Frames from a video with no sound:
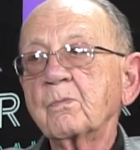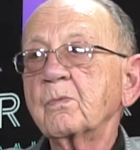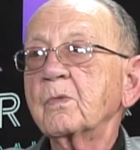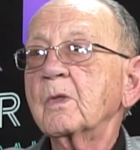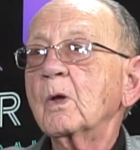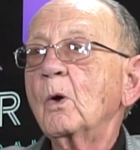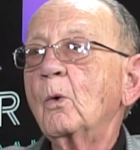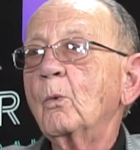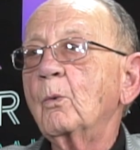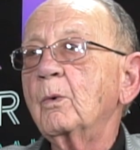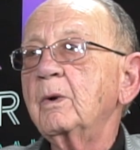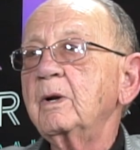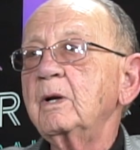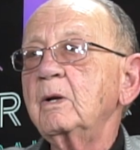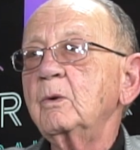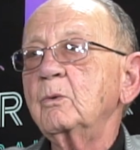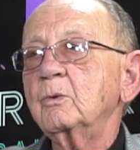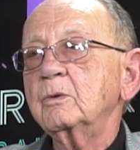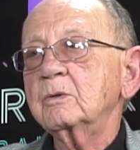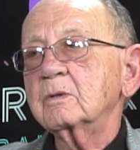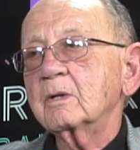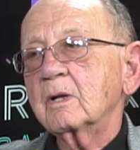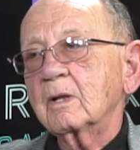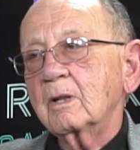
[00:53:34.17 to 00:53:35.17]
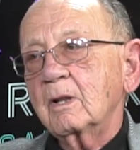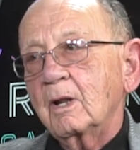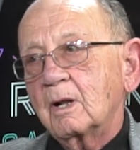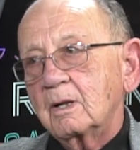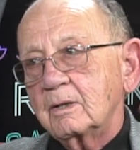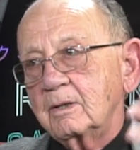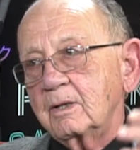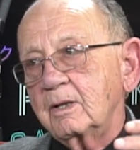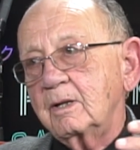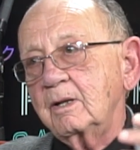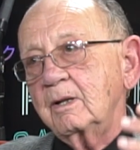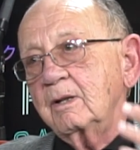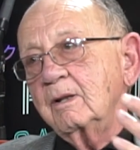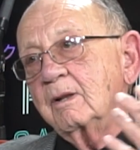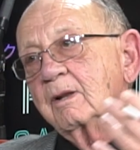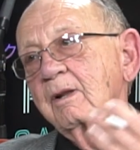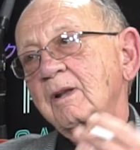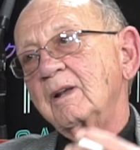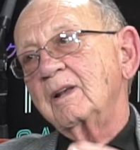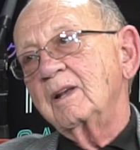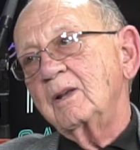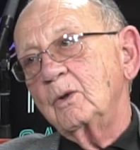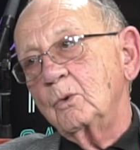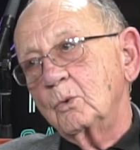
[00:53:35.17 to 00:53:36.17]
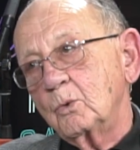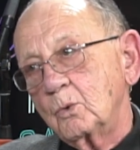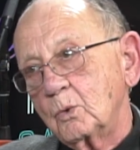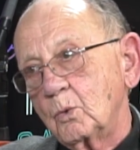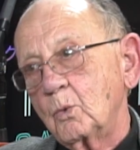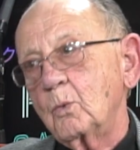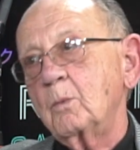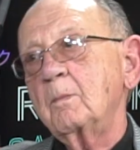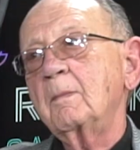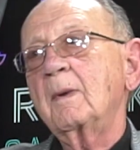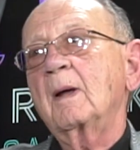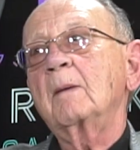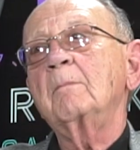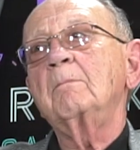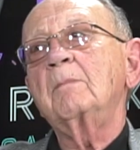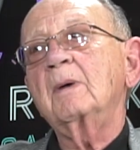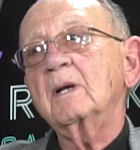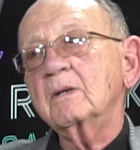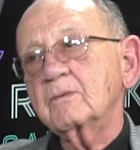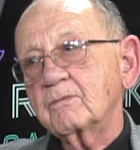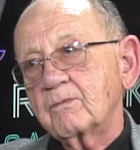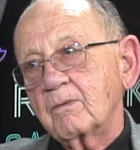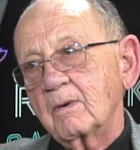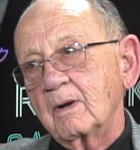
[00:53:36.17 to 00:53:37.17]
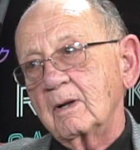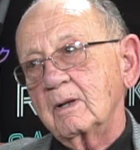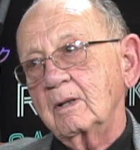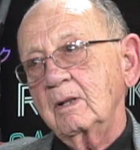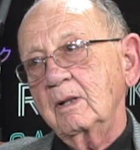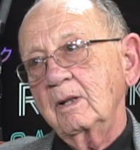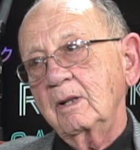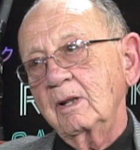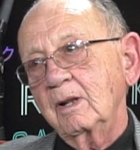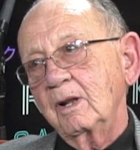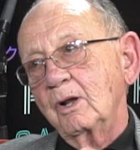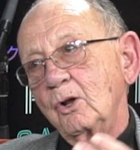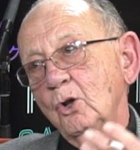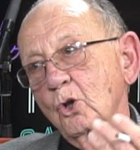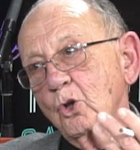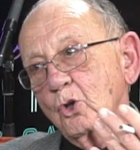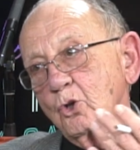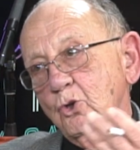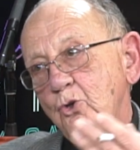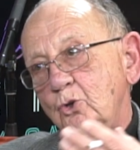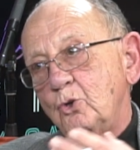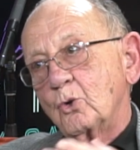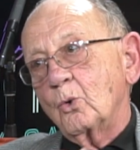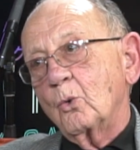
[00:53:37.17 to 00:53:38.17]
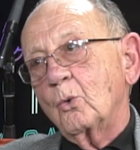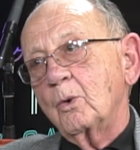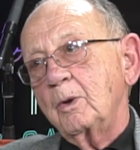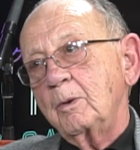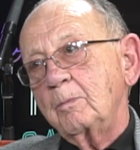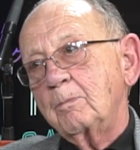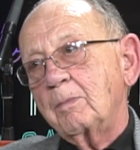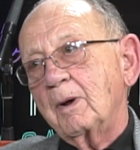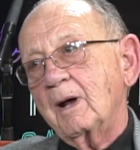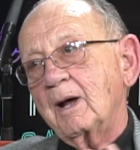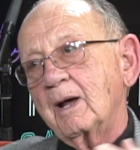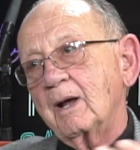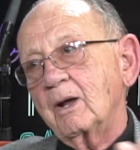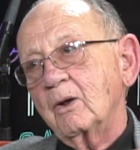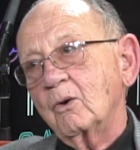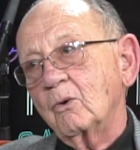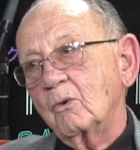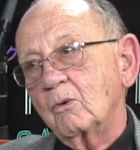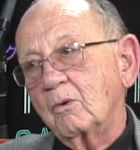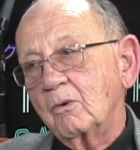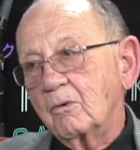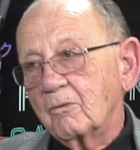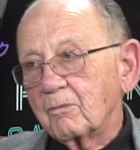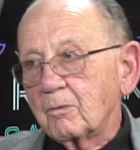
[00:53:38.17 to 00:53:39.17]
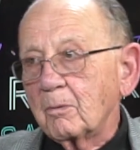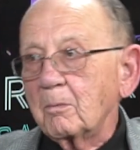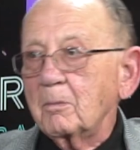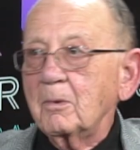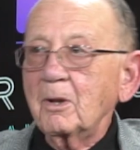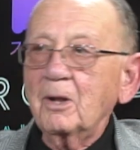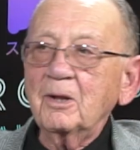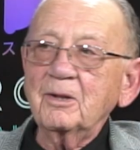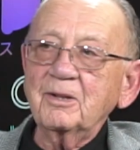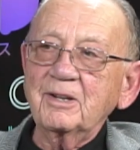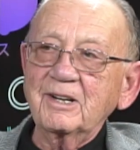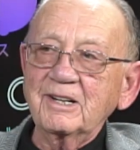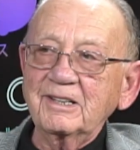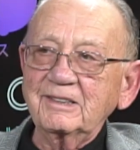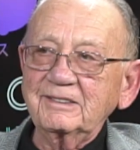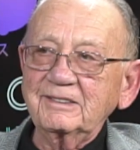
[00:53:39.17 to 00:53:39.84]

When he was in London, he was with my best friend, Joey Pyle, from London.